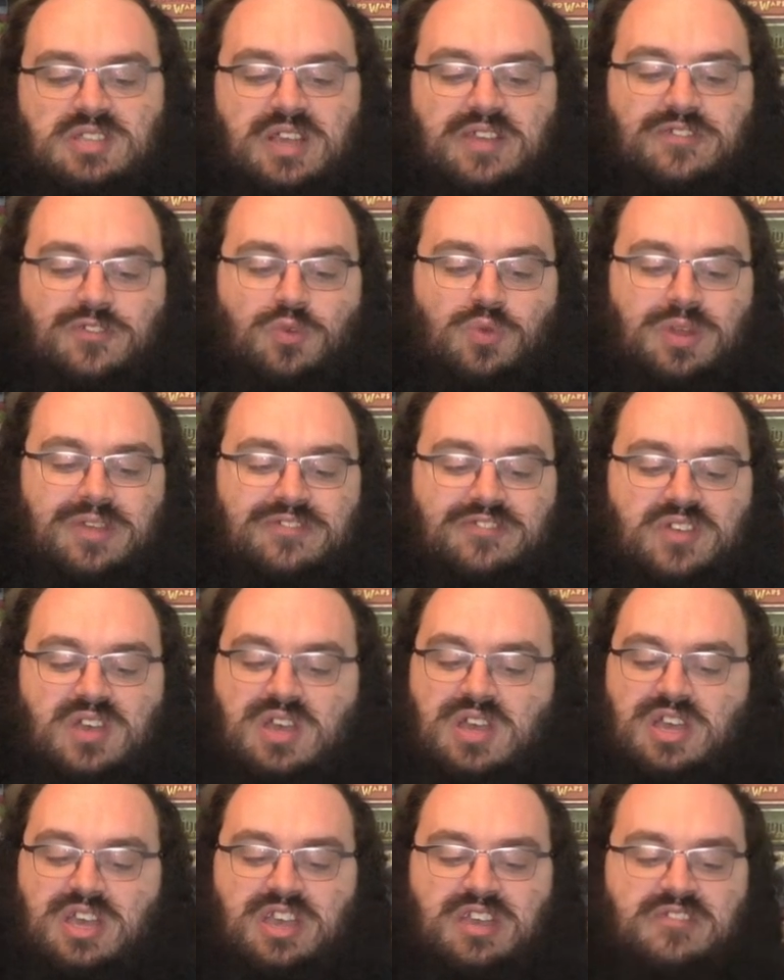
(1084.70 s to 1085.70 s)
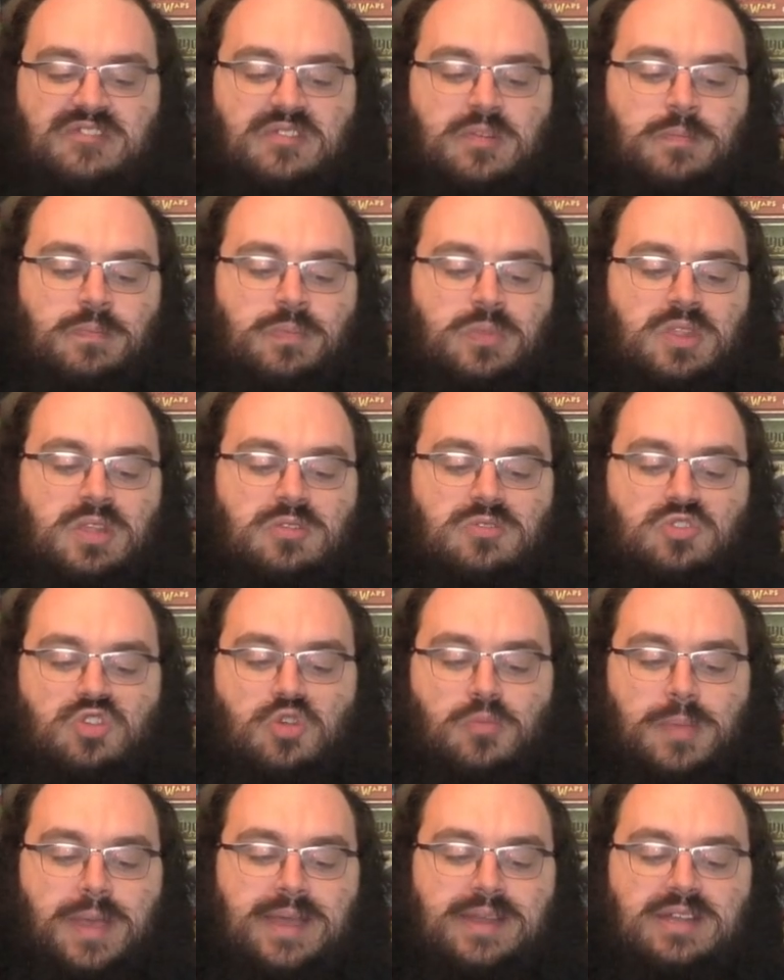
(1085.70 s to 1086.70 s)
as like 45.
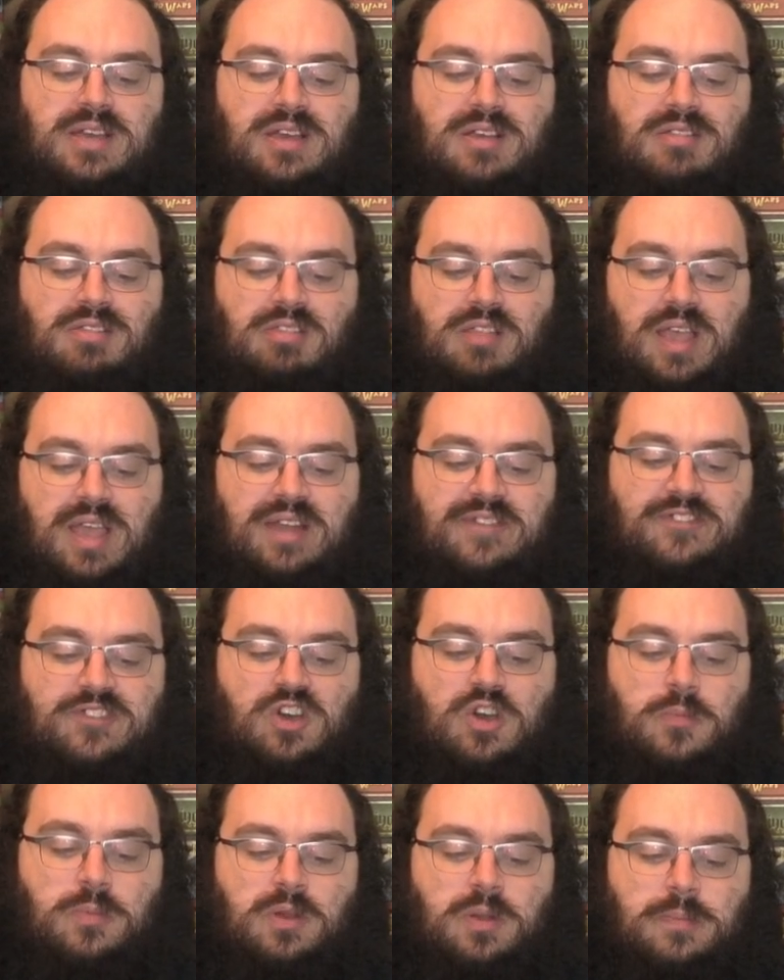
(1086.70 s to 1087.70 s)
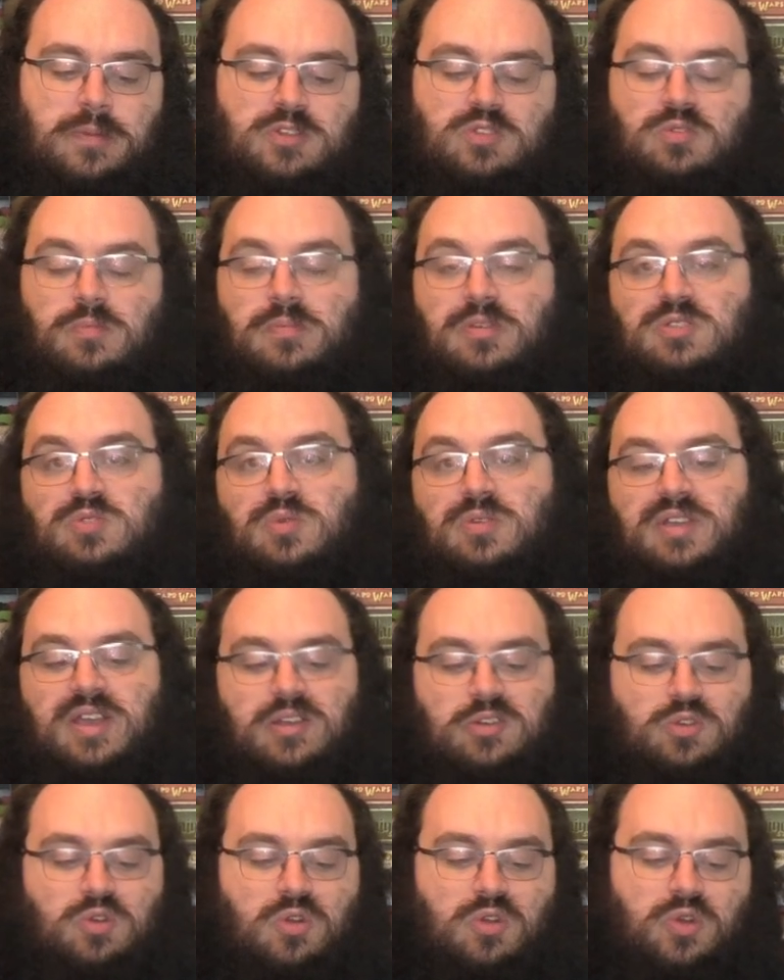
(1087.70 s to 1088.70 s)
Two mana, landfall, put a plus one plus one
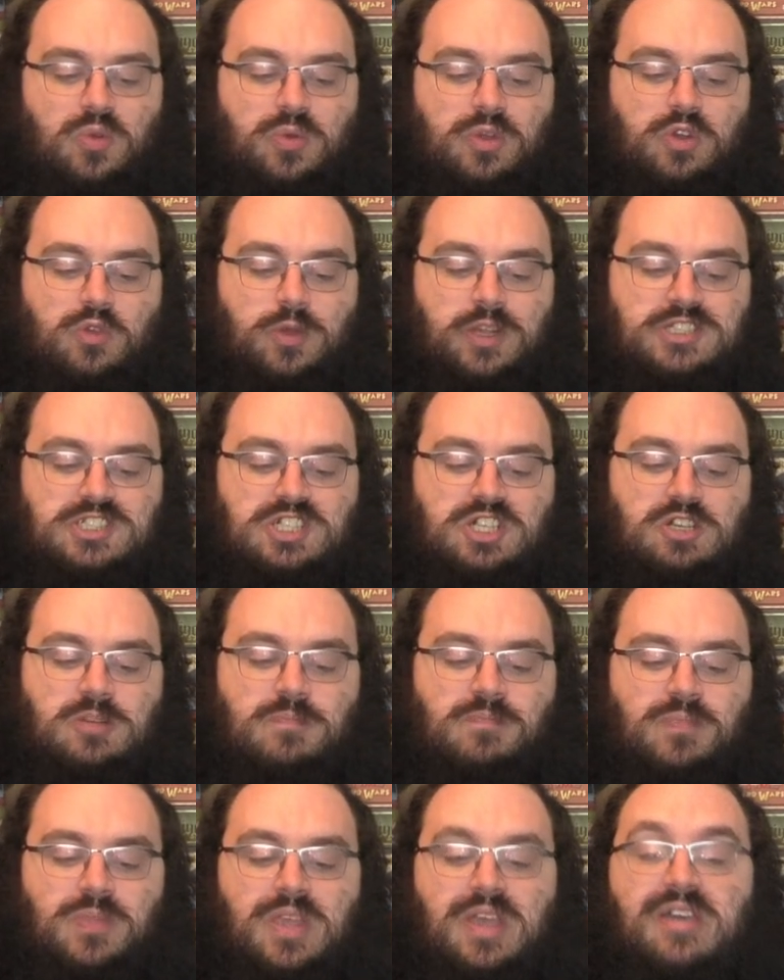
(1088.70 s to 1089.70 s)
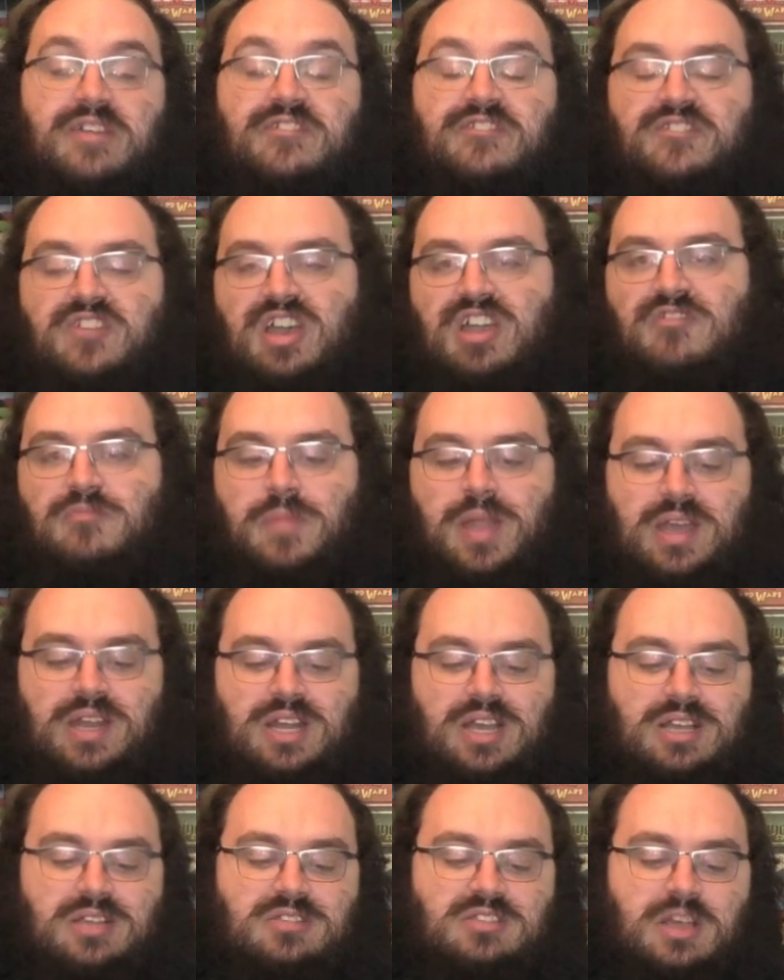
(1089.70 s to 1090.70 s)
counter onto a creature. Five
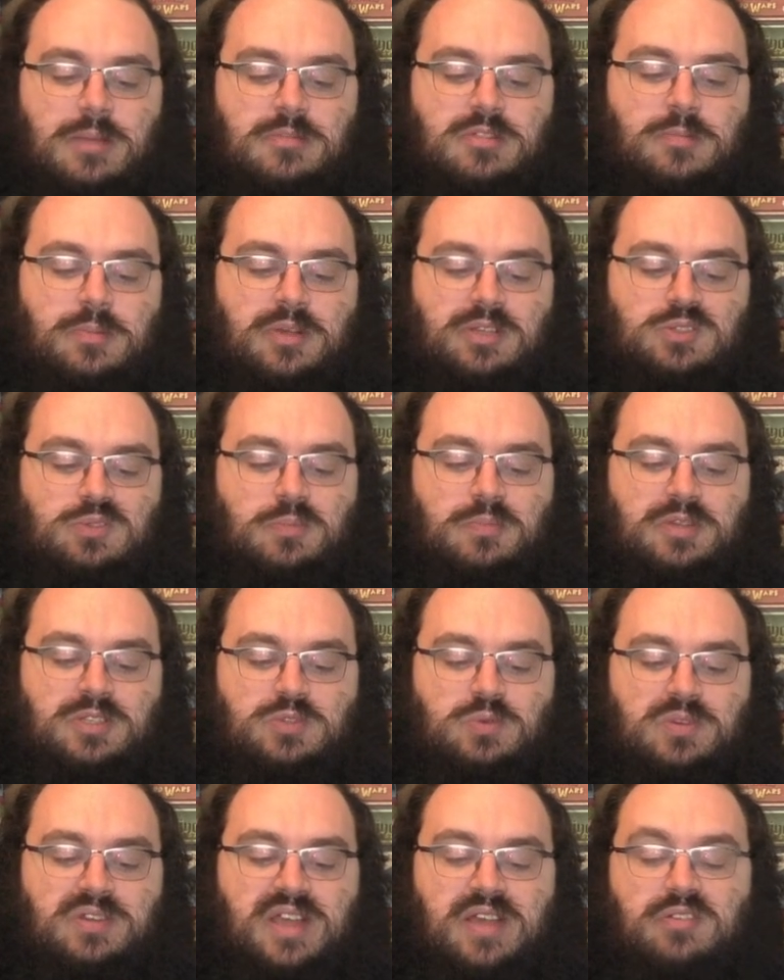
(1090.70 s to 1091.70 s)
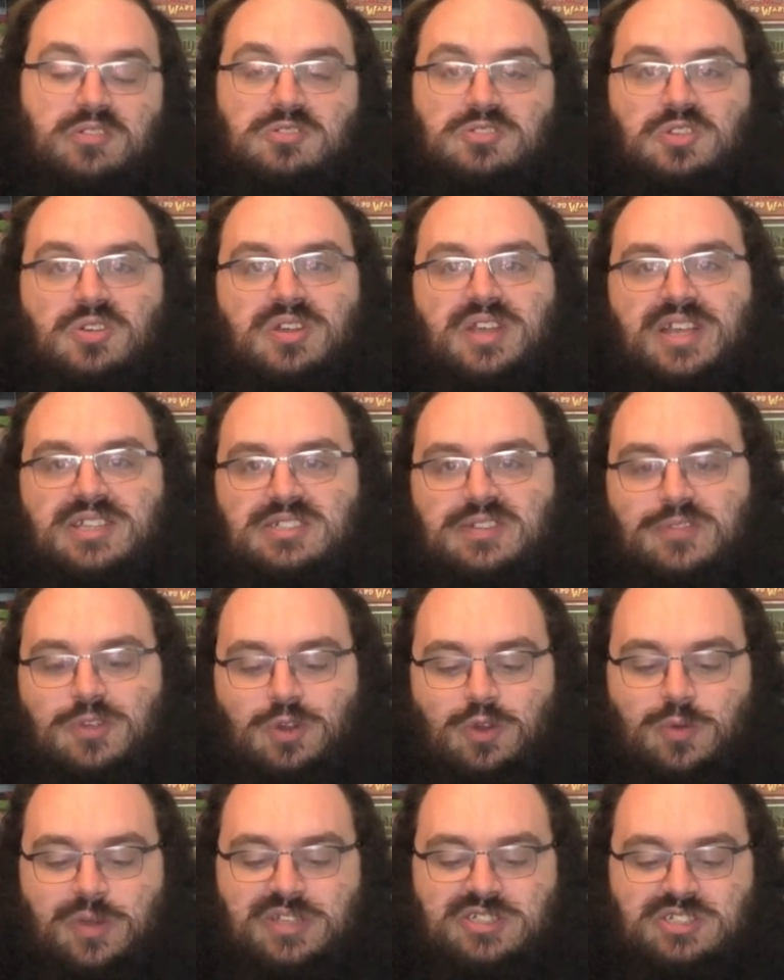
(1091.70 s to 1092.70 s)
mana, double the plus one plus one counters on each of
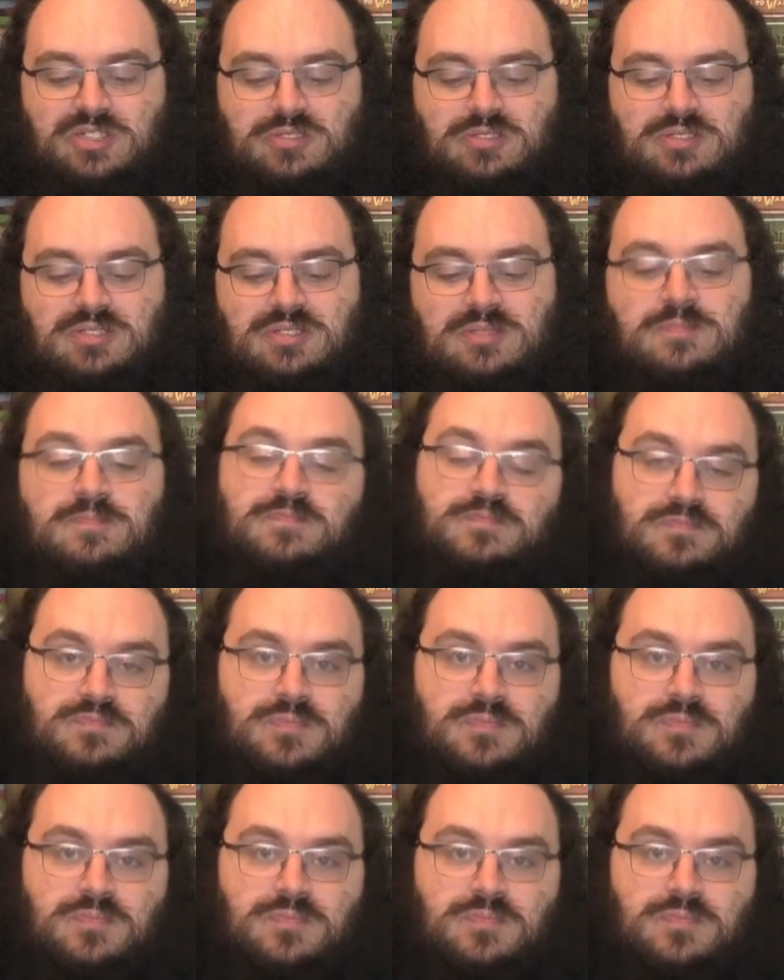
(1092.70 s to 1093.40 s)
your creatures